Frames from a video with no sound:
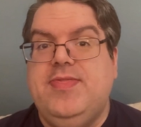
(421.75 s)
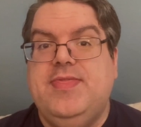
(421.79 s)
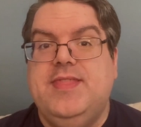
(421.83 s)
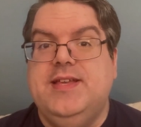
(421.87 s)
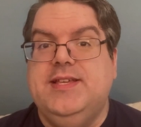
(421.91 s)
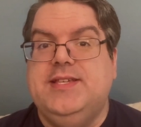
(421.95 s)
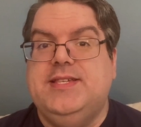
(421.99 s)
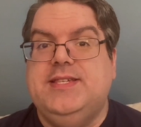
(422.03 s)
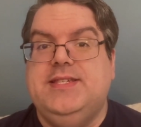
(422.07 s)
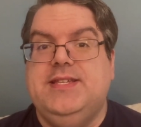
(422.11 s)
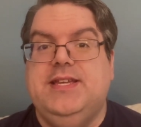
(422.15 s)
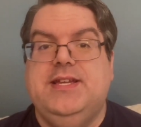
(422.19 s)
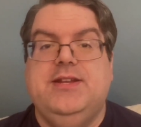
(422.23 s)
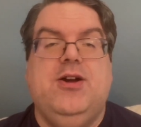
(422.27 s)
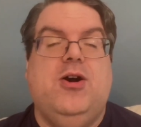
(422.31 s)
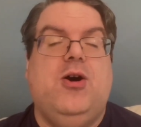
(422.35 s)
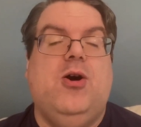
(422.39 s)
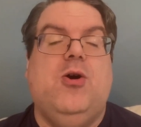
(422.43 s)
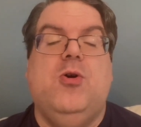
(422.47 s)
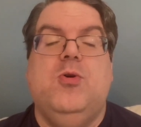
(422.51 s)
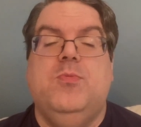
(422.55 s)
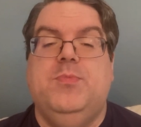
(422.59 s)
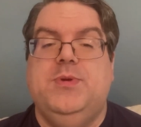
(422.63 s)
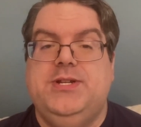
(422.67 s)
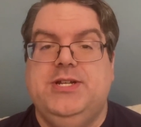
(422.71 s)
this in a
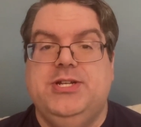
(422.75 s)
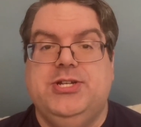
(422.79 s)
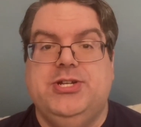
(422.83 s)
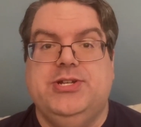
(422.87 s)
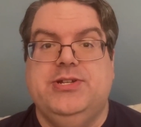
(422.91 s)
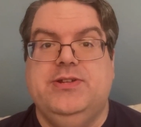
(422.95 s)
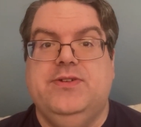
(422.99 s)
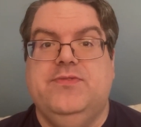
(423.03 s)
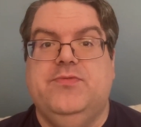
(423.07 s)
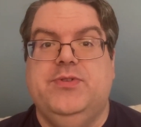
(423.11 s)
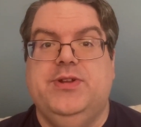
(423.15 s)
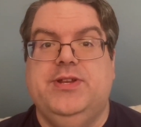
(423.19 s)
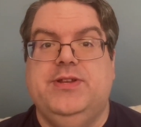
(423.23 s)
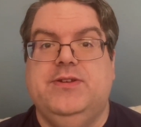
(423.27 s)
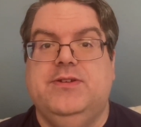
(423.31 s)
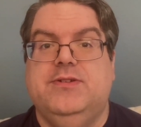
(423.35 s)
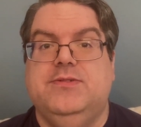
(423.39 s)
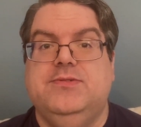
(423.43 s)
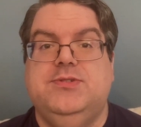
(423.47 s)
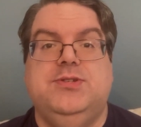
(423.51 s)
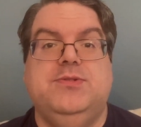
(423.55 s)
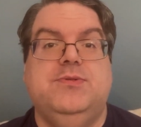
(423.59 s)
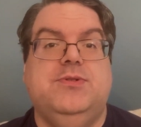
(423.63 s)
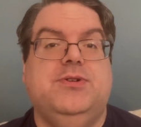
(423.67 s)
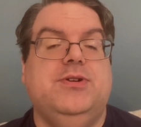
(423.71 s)
home edition of
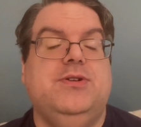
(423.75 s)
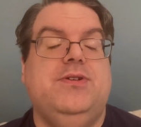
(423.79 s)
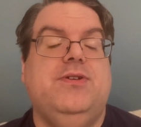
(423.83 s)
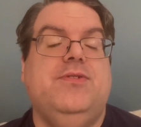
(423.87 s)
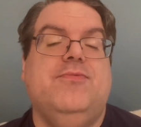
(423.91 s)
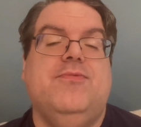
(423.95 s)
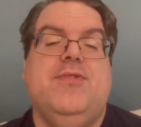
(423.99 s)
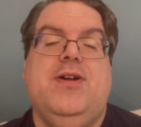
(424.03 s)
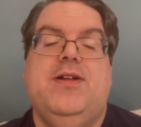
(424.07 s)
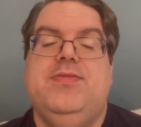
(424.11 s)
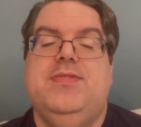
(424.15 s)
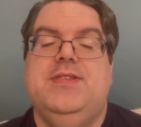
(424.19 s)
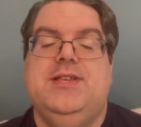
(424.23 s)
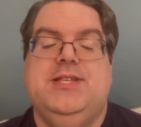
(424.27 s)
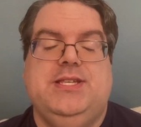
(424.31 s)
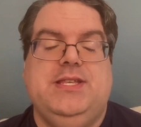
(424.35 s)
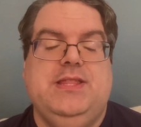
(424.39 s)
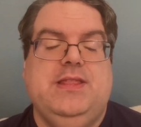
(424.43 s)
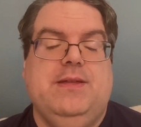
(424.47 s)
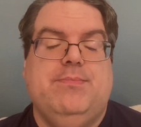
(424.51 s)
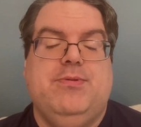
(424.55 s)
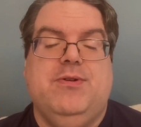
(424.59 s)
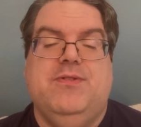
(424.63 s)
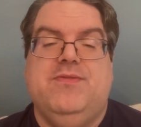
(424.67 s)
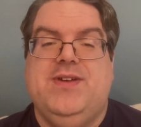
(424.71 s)
Windows. You couldn't run this in
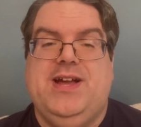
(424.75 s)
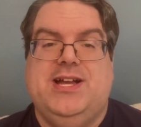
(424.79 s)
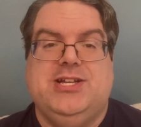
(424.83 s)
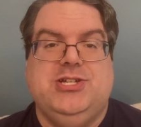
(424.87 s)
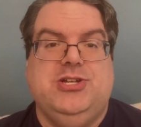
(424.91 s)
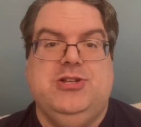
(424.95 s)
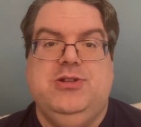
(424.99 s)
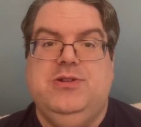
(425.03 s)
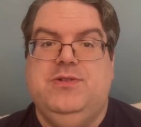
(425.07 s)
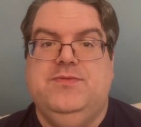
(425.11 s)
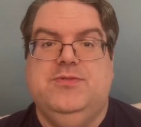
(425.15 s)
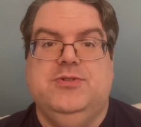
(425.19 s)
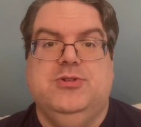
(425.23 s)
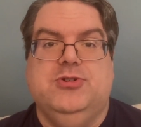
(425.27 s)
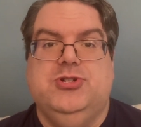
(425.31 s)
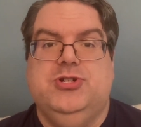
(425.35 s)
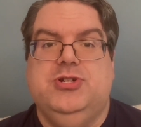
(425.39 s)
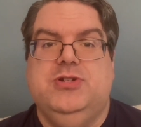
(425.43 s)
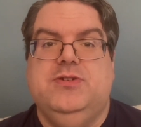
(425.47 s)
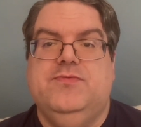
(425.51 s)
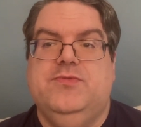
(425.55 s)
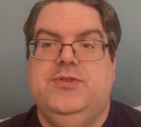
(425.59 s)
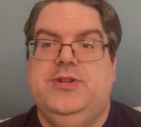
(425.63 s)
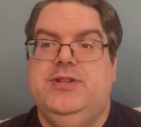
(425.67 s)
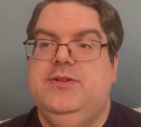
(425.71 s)
the professional
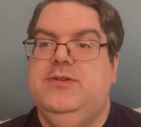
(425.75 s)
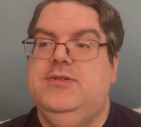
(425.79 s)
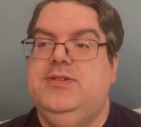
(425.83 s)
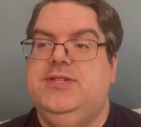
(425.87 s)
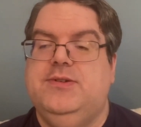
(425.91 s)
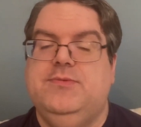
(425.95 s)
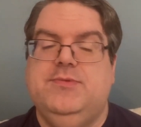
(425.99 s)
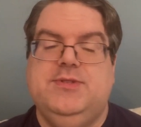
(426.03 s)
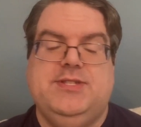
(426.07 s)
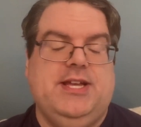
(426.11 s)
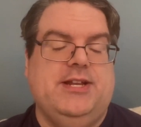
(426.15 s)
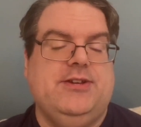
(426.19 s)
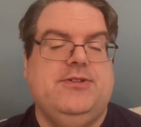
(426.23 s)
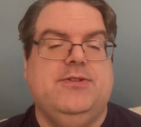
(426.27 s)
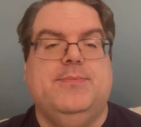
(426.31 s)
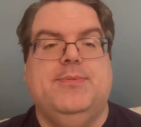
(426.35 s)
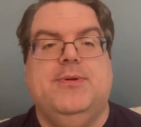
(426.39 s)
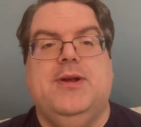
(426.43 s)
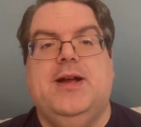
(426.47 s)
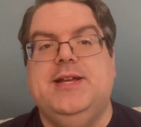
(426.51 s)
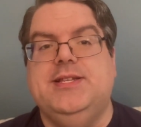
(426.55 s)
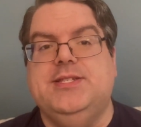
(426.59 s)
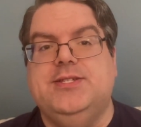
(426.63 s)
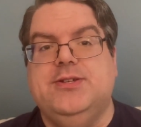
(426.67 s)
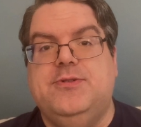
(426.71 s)
version of Windows. It was
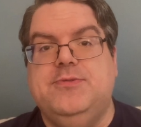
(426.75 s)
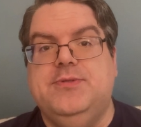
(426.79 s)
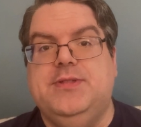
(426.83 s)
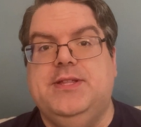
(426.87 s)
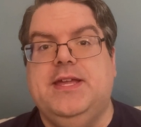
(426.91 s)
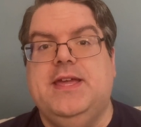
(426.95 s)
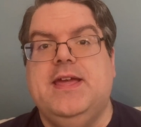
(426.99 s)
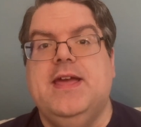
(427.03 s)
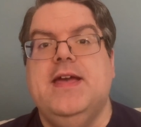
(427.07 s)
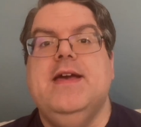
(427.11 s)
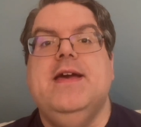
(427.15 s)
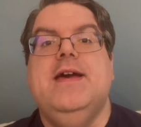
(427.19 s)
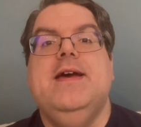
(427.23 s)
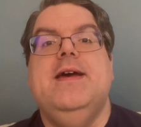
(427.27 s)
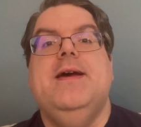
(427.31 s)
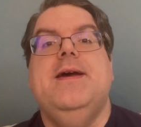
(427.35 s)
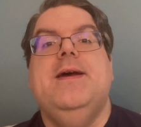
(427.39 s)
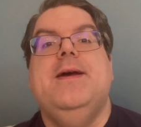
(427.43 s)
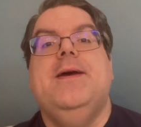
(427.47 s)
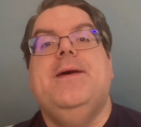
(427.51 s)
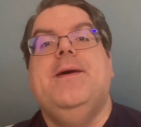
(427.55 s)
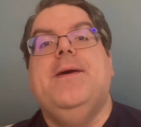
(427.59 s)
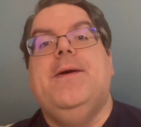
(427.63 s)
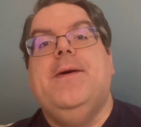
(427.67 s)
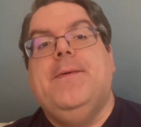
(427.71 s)
enterprise only.
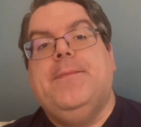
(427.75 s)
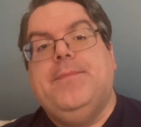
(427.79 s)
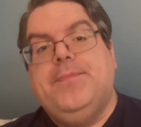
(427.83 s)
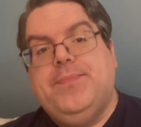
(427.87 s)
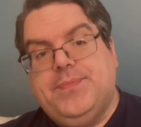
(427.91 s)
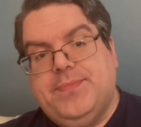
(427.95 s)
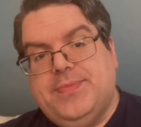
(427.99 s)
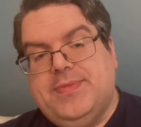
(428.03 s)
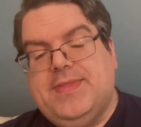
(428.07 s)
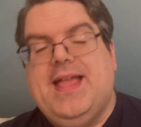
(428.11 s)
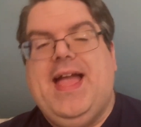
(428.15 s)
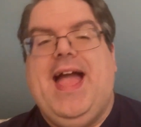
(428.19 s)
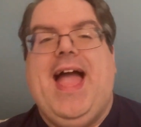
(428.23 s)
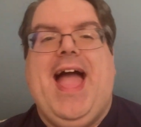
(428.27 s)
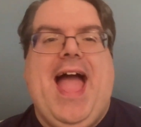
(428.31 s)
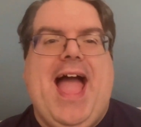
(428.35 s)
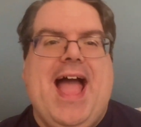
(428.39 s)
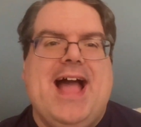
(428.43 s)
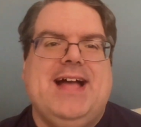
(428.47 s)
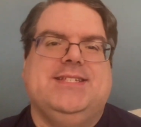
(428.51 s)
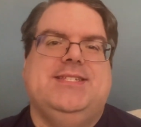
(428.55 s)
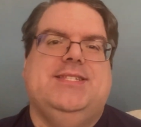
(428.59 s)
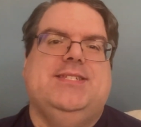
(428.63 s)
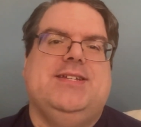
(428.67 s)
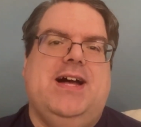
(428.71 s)

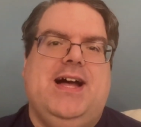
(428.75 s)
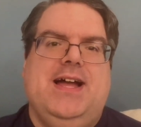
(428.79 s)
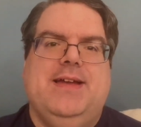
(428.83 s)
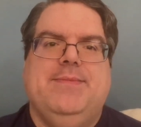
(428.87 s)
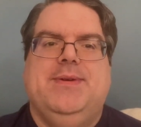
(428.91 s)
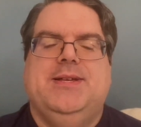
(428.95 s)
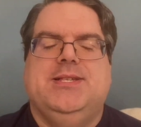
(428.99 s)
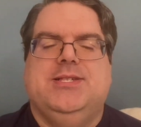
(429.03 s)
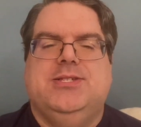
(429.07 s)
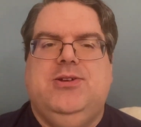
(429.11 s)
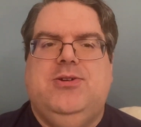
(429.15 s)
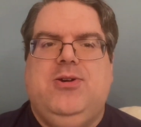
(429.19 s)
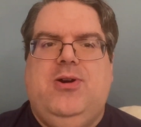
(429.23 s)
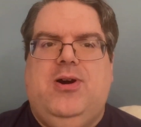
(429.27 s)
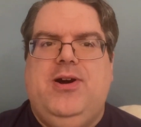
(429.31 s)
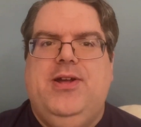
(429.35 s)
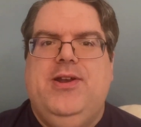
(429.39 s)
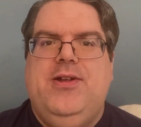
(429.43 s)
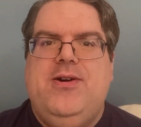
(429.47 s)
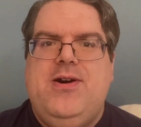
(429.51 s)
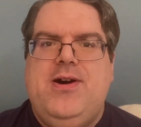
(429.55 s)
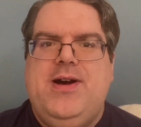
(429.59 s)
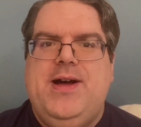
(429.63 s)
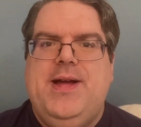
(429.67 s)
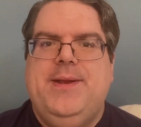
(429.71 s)
As time has gone
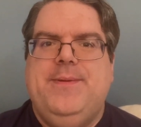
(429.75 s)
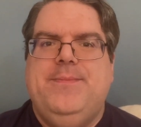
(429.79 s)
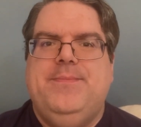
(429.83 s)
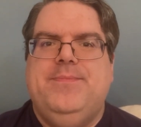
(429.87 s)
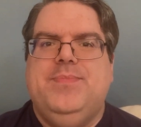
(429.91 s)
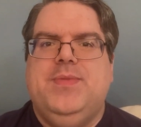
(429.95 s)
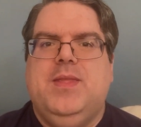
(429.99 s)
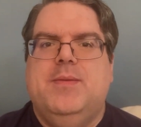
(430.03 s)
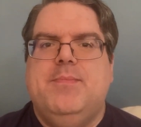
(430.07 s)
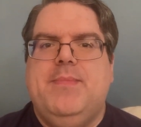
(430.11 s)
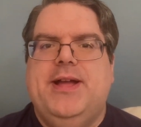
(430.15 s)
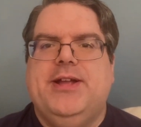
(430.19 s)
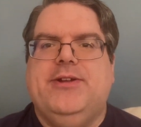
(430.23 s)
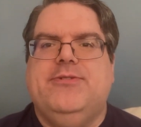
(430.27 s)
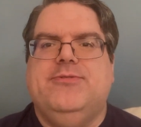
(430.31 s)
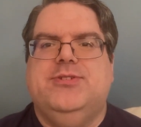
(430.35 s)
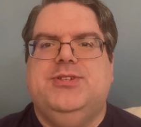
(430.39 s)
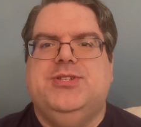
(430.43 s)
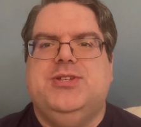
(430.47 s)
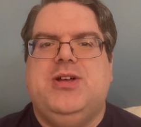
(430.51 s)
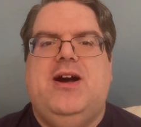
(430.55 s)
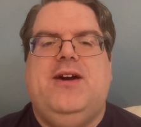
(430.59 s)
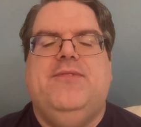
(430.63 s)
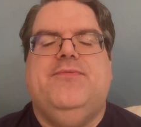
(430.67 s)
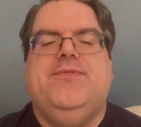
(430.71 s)
on,
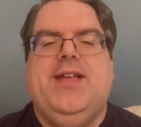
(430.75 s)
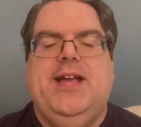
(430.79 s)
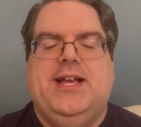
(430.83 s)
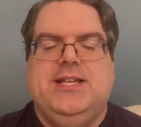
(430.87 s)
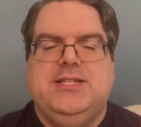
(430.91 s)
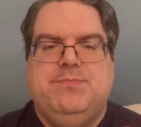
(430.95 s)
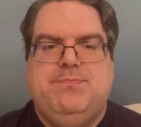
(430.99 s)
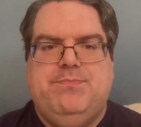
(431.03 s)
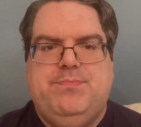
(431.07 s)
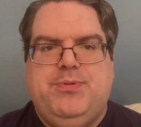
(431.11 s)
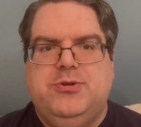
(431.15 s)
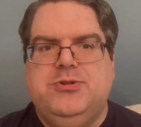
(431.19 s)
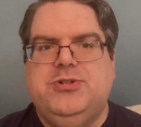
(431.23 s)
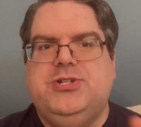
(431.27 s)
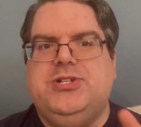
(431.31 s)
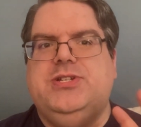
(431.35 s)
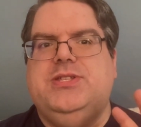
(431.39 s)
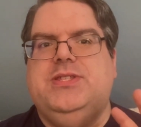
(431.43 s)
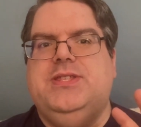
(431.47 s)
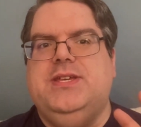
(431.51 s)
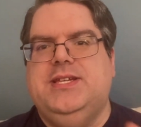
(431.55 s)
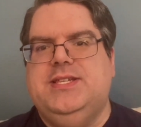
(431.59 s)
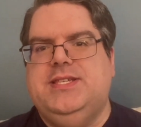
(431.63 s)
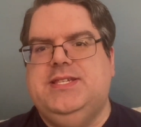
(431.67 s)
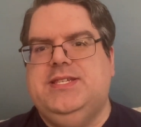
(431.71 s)
Microsoft has
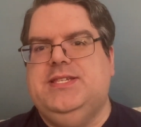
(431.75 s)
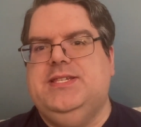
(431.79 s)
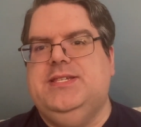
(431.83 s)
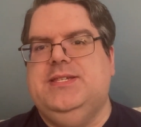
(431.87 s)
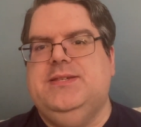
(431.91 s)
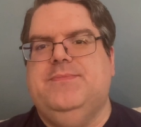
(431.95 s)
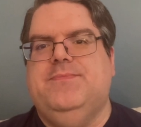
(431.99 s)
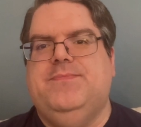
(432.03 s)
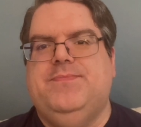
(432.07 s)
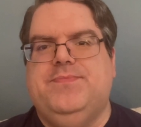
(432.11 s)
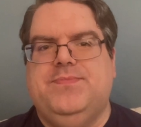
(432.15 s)
pushed this